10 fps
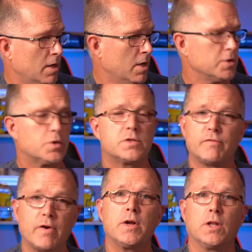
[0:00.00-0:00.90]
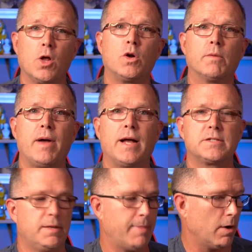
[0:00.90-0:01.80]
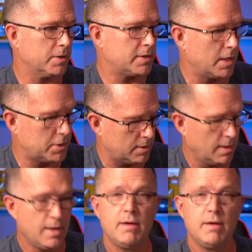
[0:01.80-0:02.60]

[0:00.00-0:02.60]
So it's a very low capacity power station,